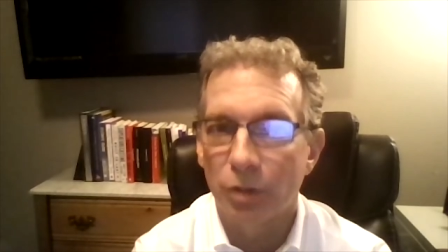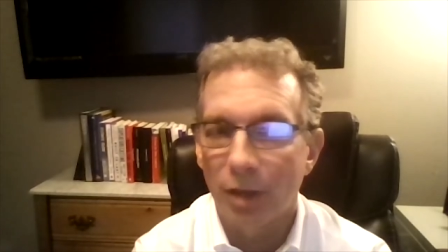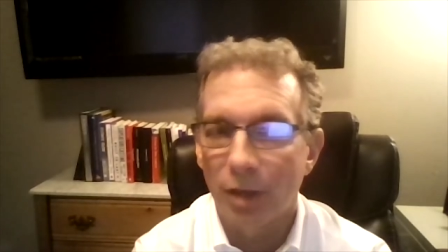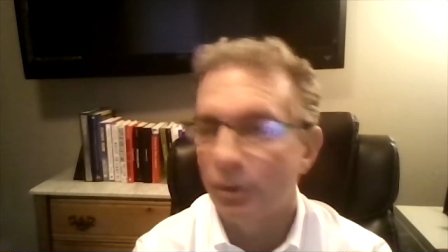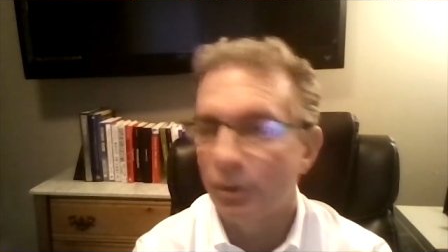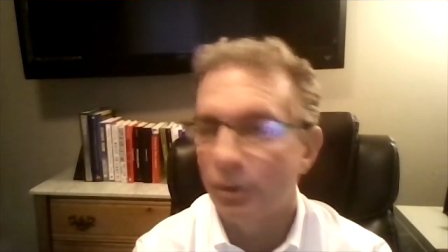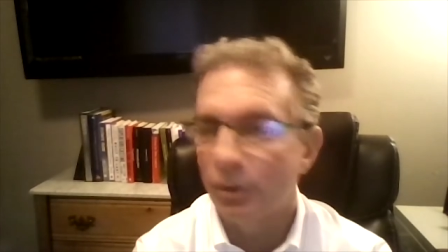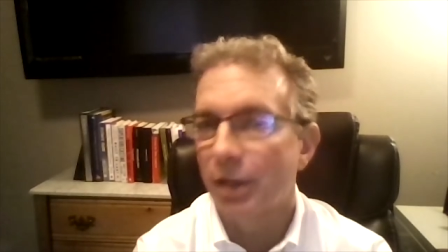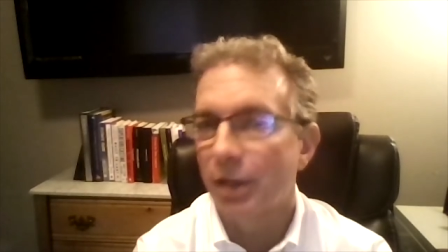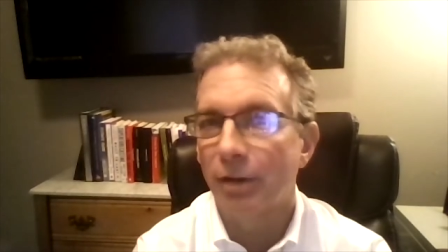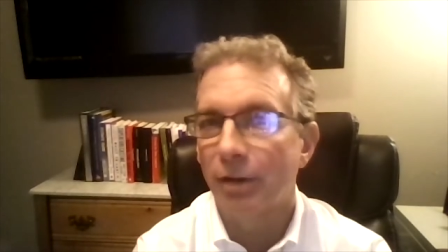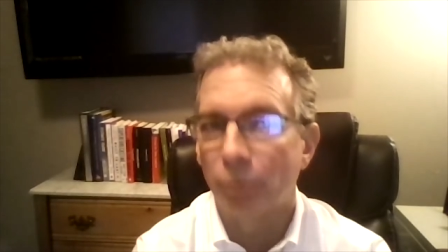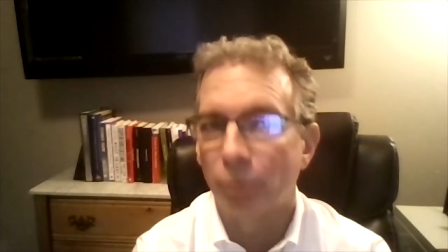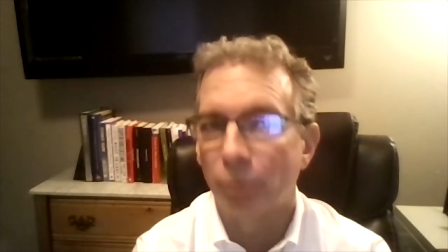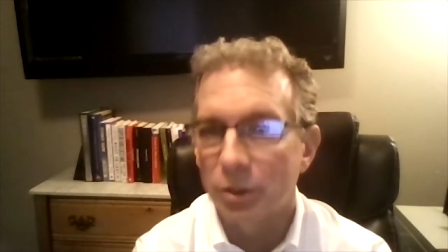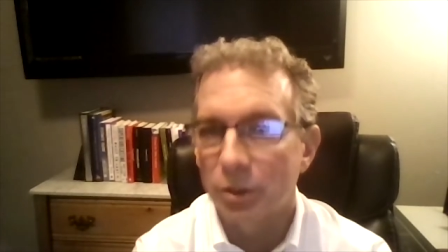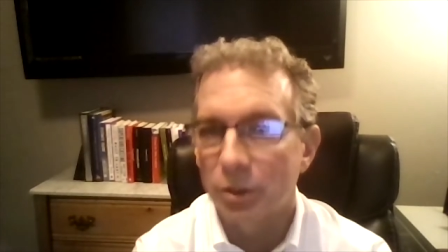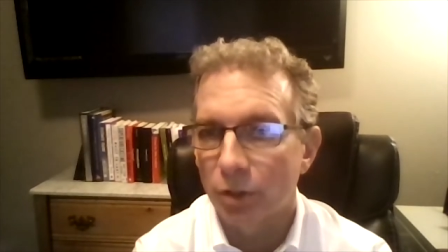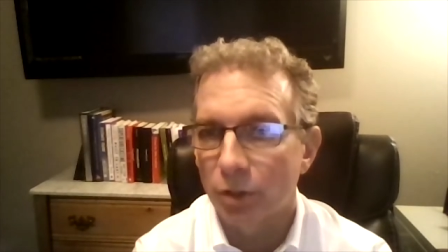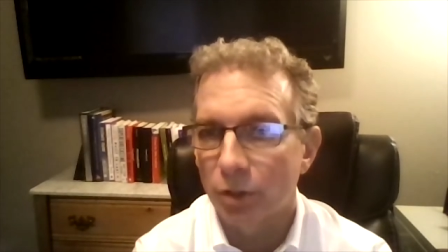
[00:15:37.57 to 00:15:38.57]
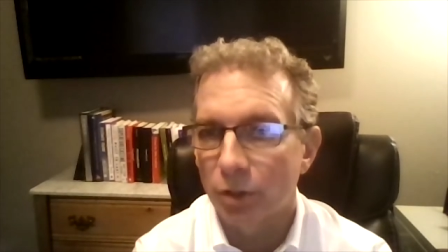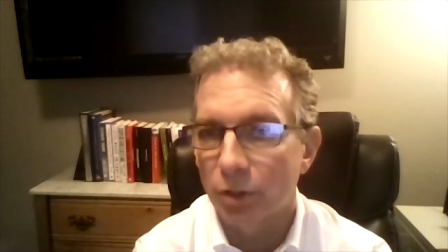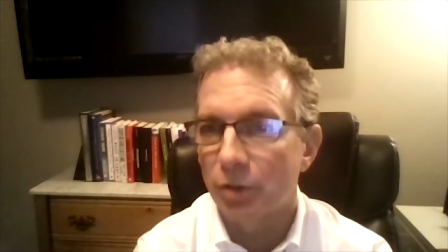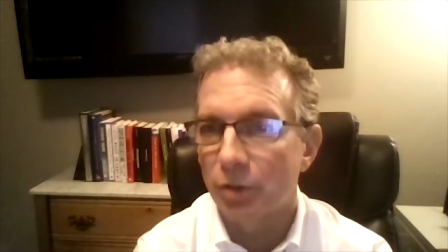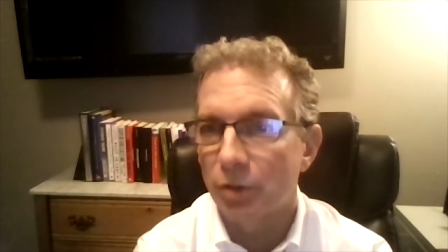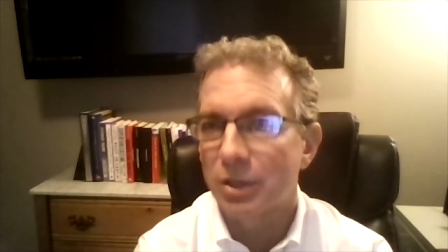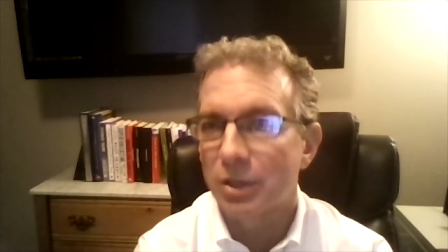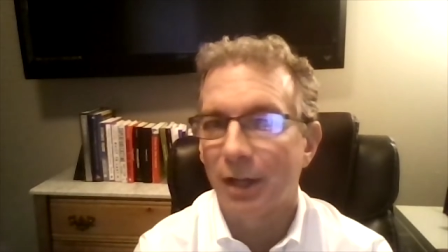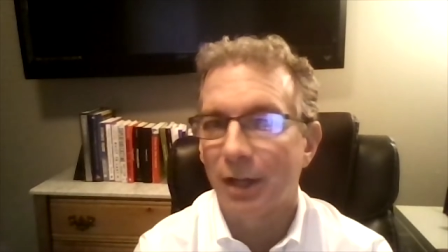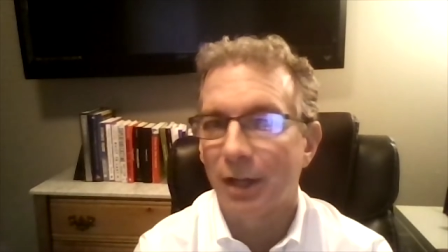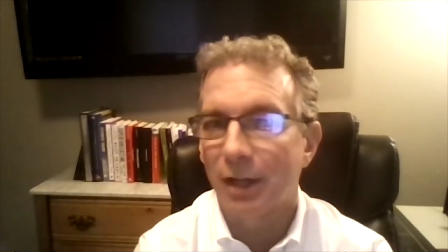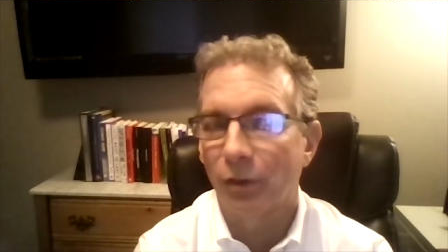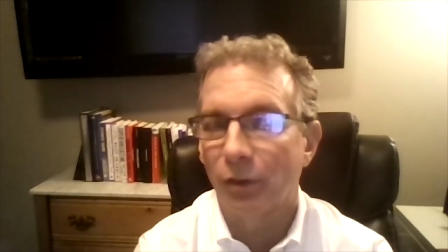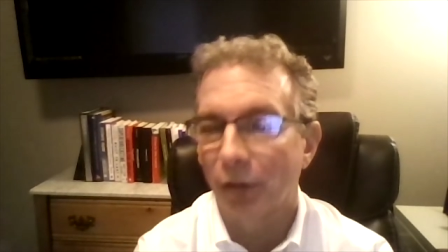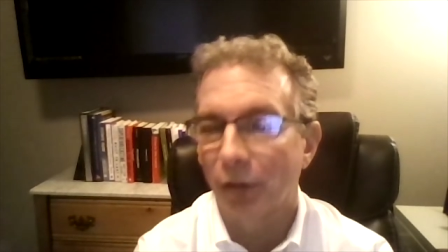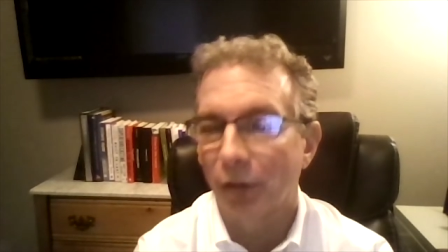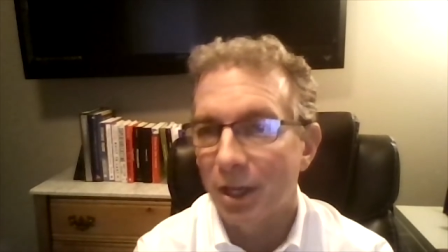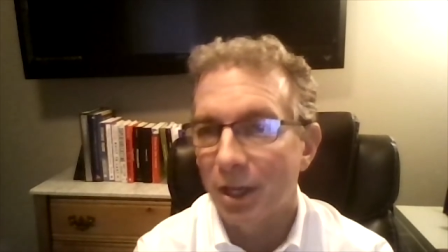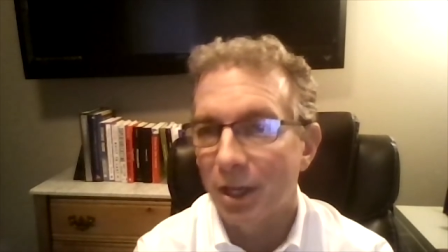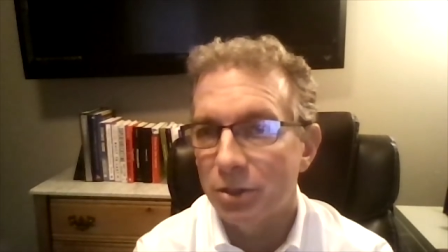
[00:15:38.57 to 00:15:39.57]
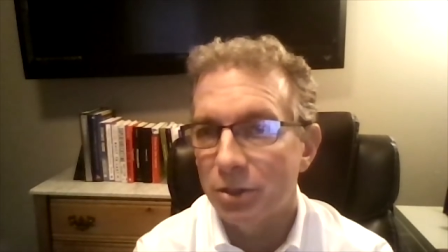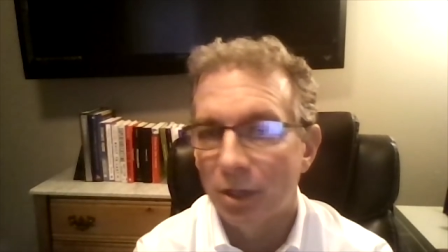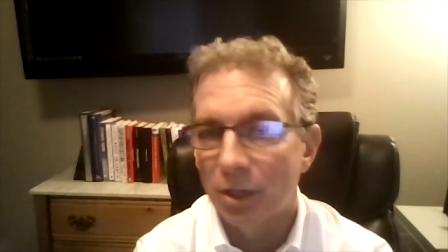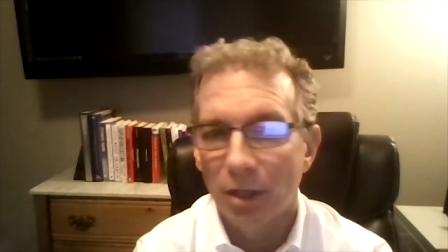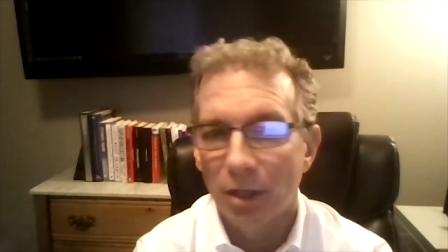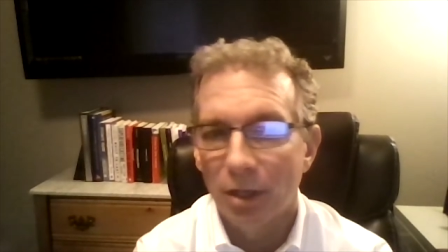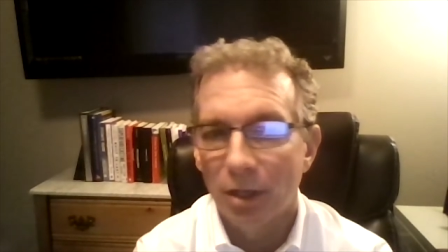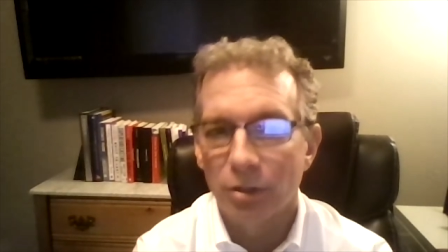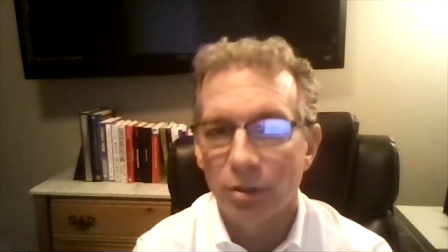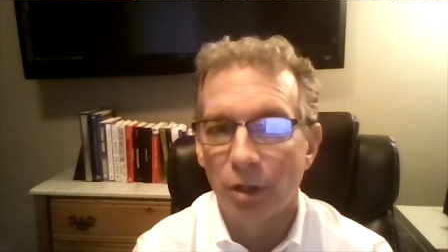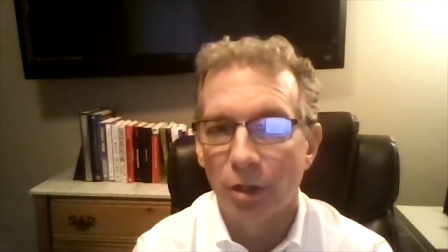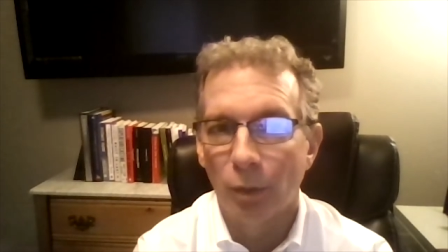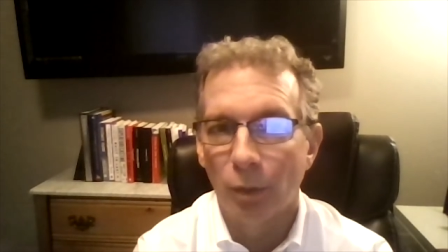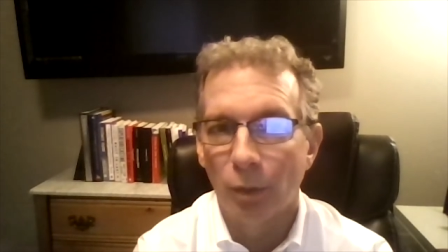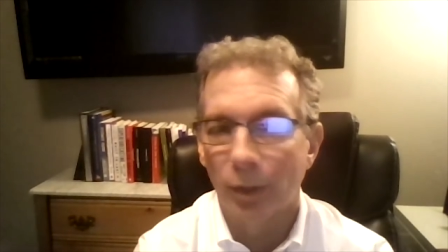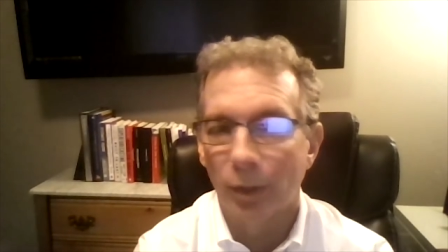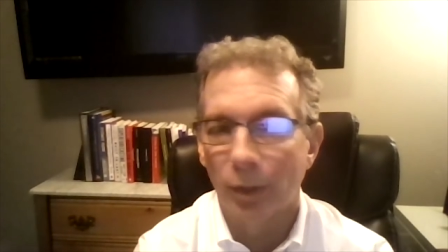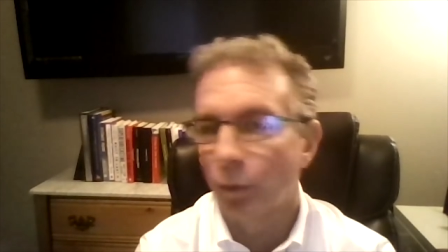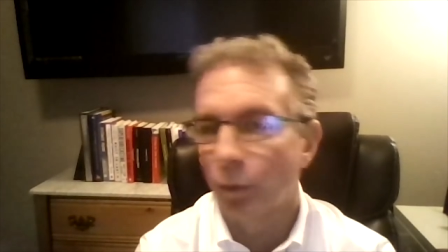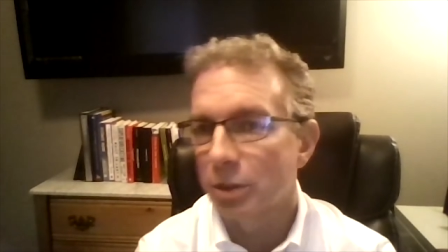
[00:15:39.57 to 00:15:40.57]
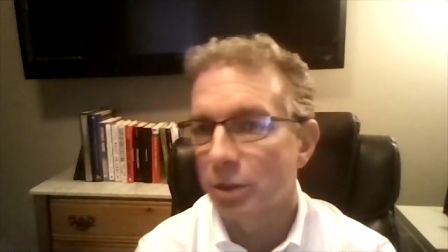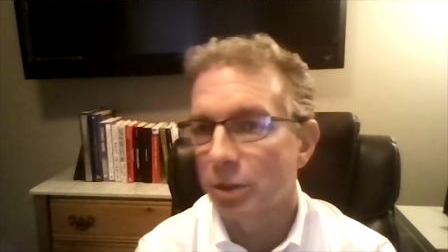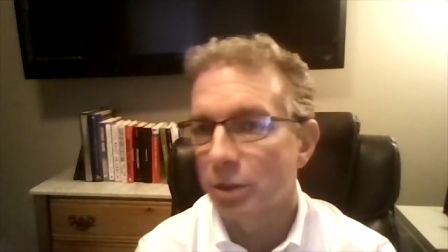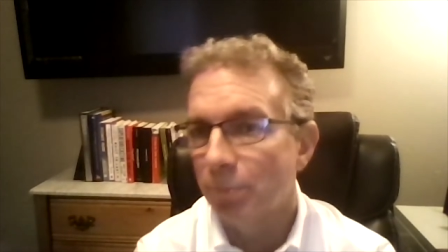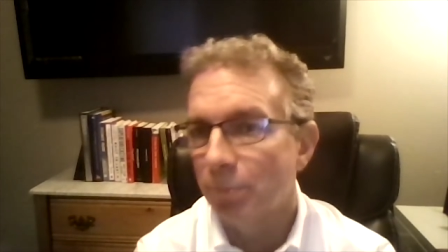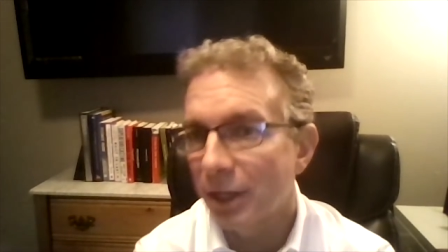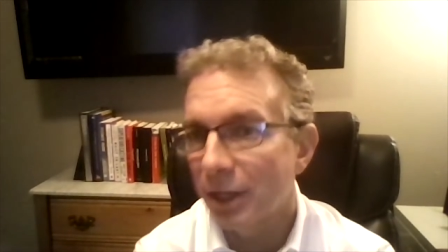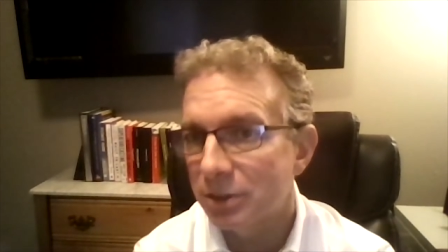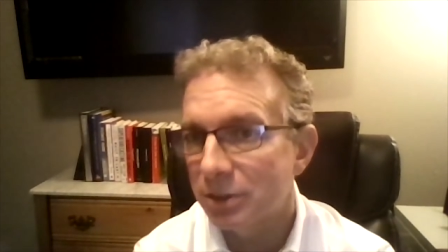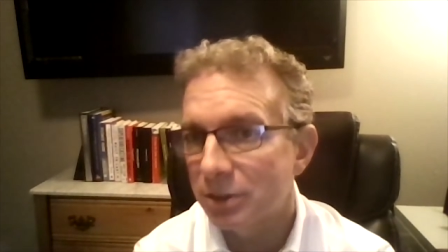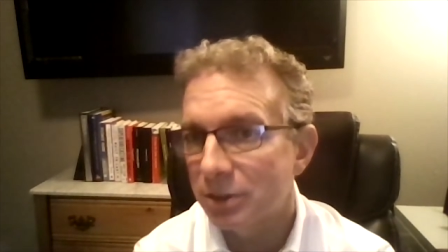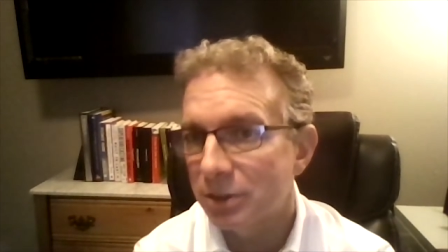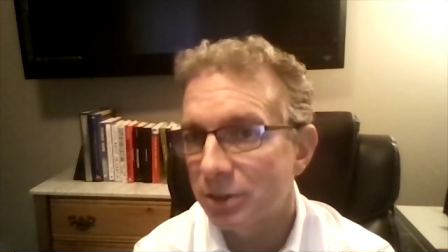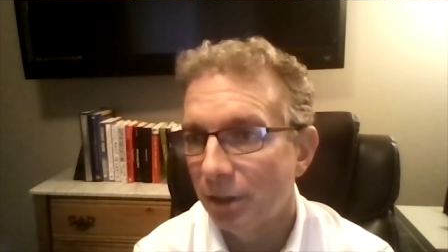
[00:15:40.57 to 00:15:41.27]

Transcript: They haven't done enough research understanding their edge to know when it works best